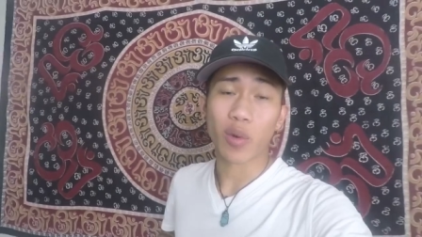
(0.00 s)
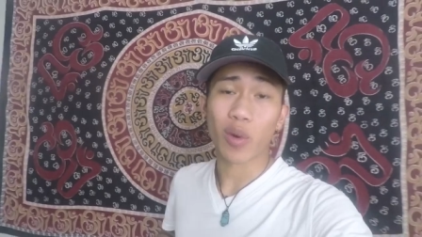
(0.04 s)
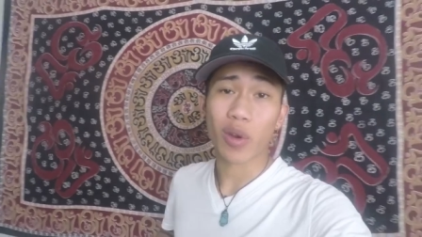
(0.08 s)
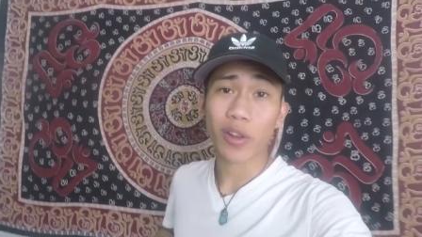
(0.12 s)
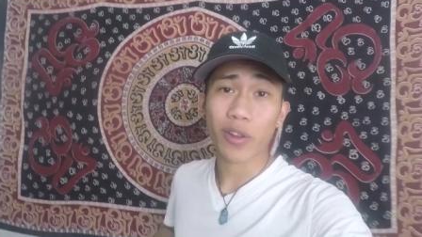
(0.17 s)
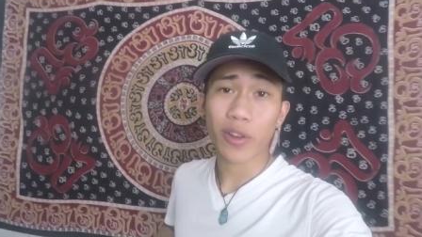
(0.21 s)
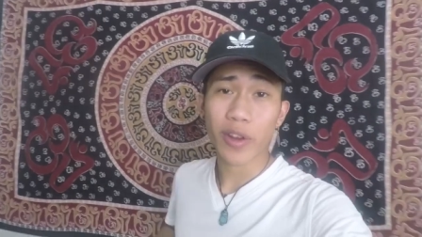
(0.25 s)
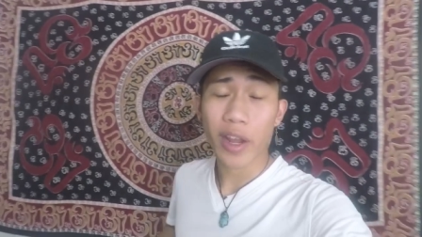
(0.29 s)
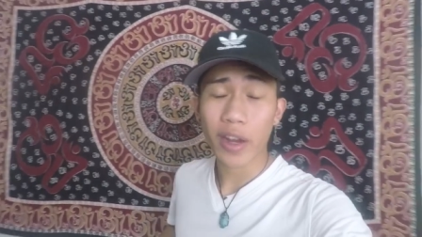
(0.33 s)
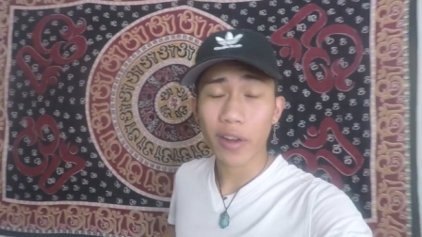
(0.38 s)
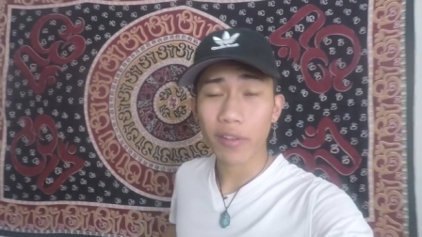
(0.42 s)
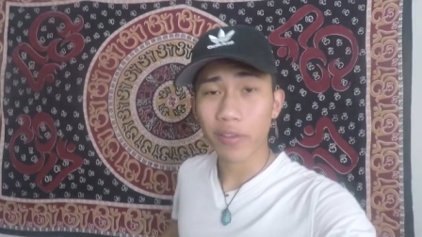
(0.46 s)
wanna
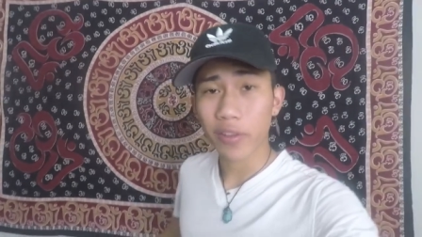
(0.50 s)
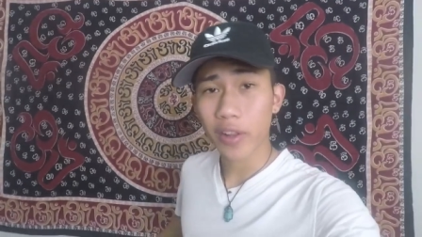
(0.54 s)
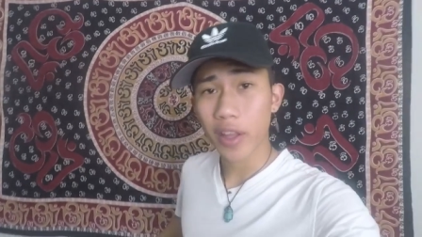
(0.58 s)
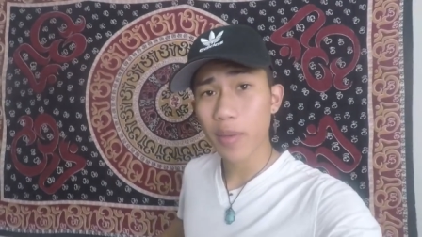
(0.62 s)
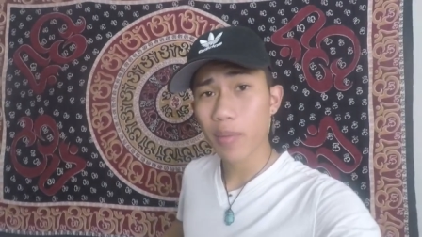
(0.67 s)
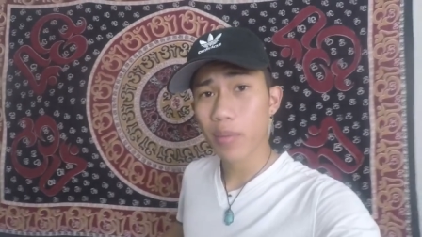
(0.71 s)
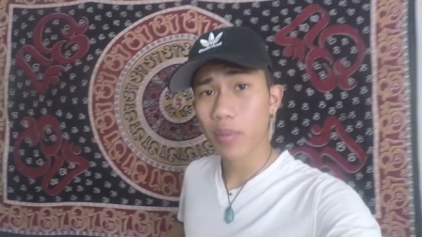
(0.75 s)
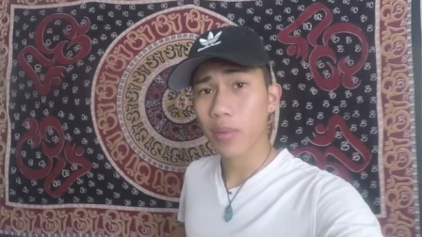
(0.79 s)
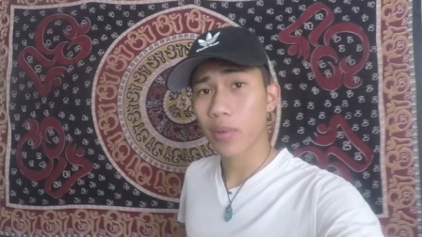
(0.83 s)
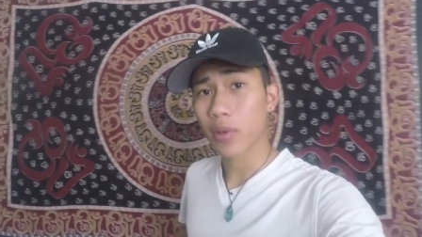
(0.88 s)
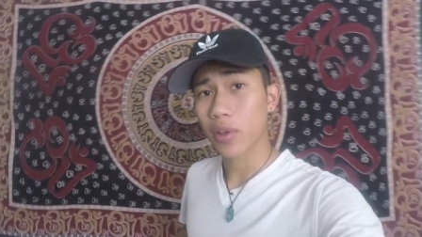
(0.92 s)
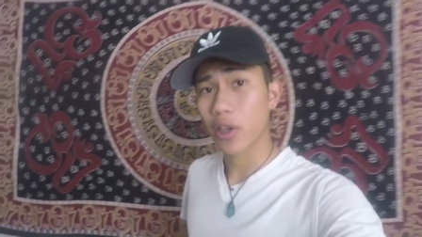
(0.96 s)
learn how to
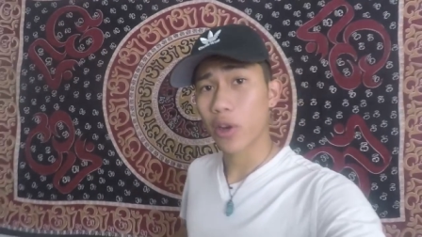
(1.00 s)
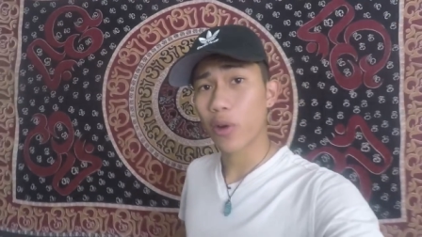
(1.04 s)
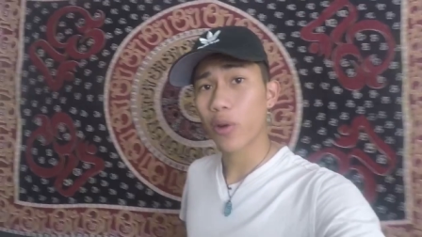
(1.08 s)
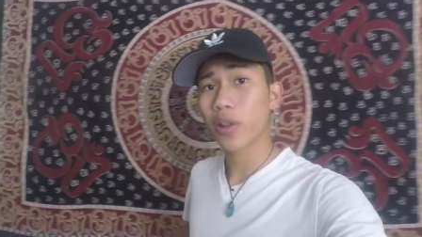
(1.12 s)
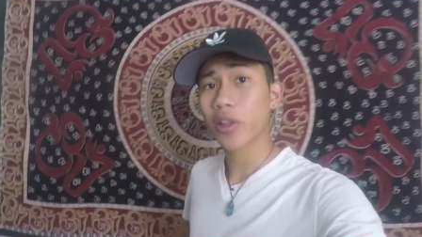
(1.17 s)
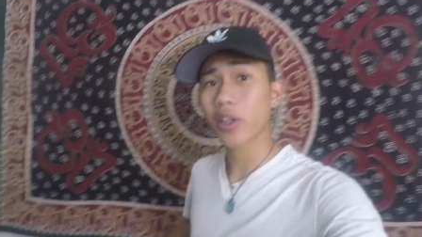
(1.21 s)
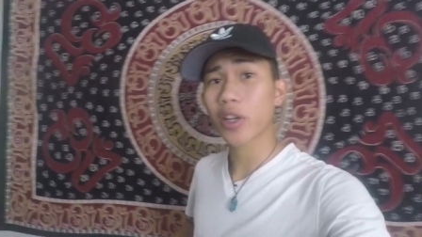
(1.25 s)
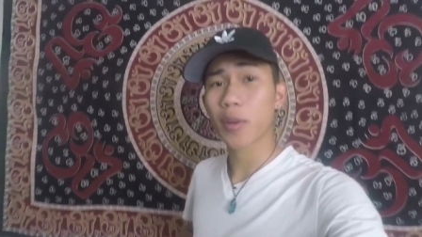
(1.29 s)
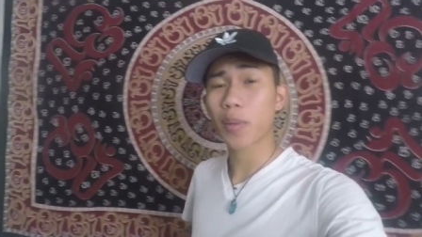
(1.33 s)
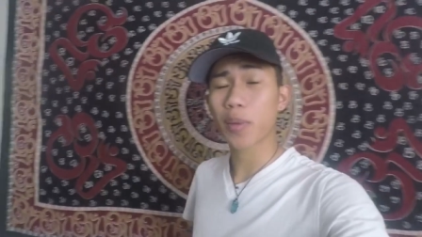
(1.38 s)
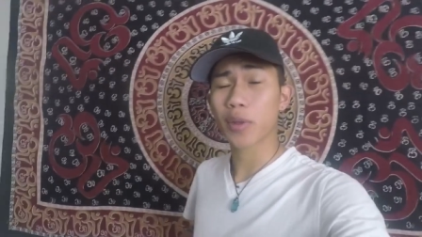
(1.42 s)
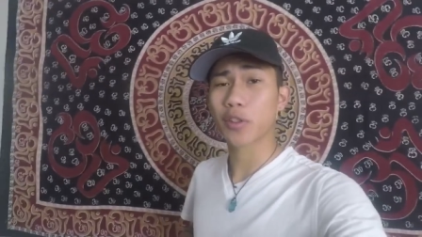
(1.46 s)
flip? Go and
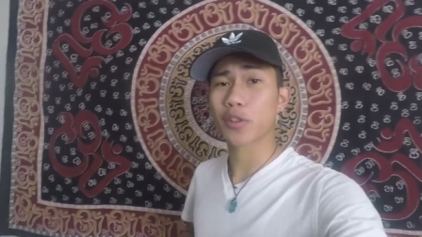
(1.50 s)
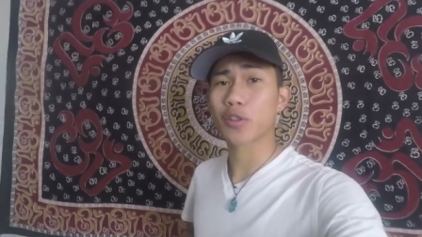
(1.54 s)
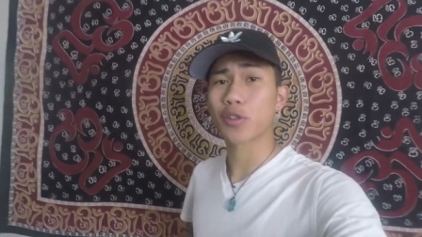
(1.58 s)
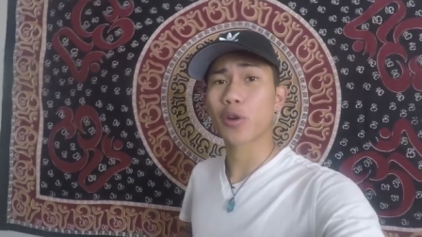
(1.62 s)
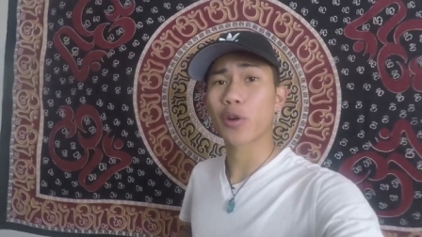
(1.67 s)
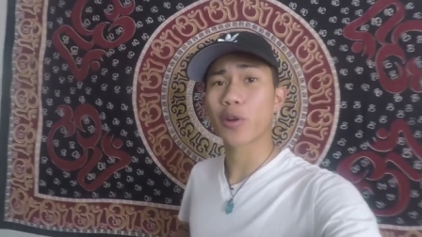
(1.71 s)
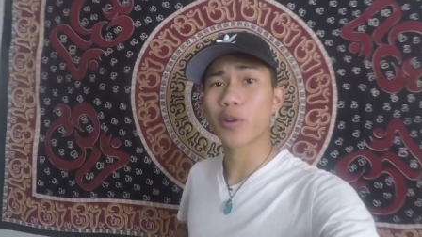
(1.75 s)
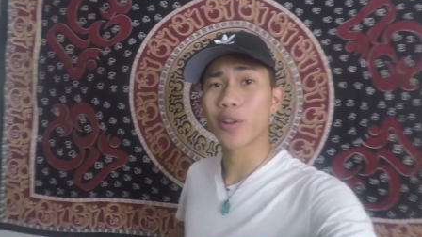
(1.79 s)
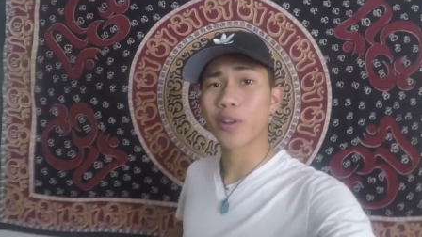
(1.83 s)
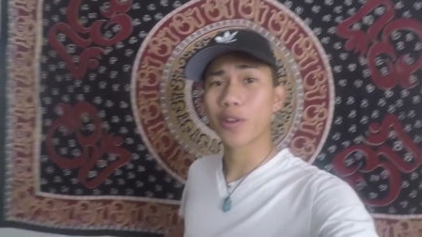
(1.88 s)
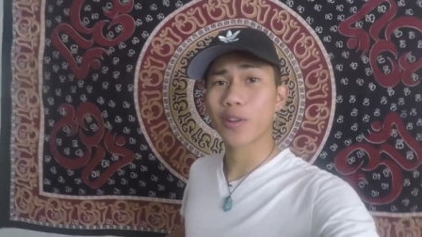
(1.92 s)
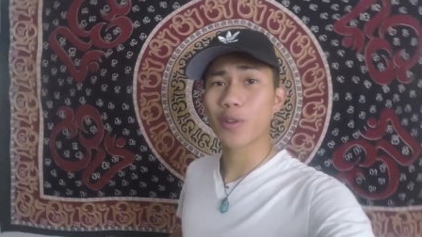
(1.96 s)
look up a
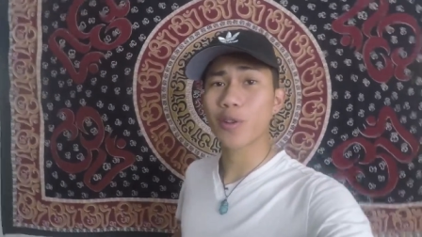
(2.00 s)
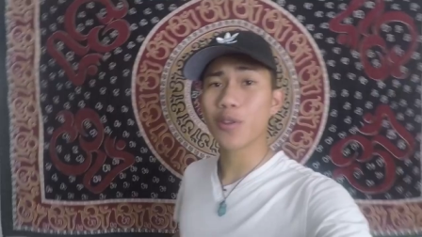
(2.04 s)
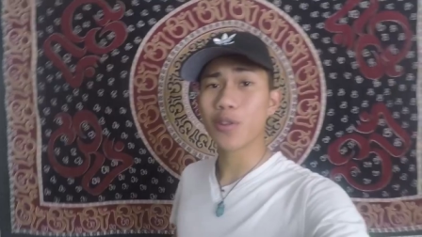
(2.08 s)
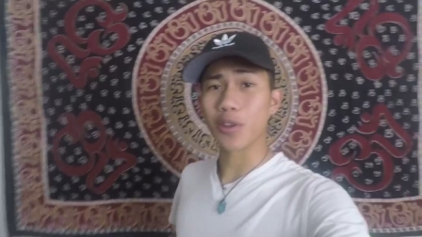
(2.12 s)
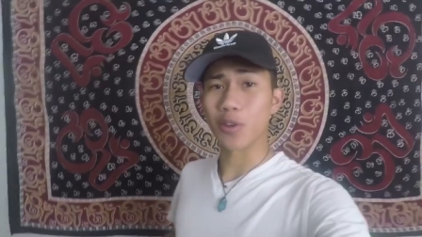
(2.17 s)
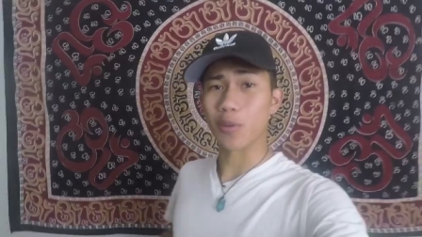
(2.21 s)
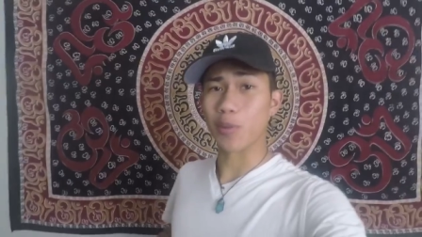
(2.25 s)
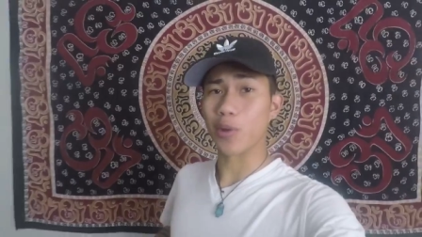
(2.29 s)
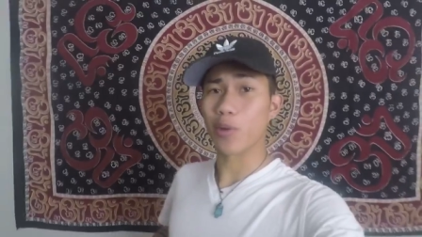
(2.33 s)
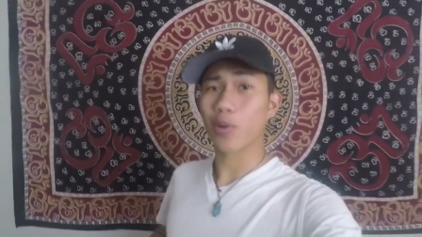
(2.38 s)
tutorial on YouTube.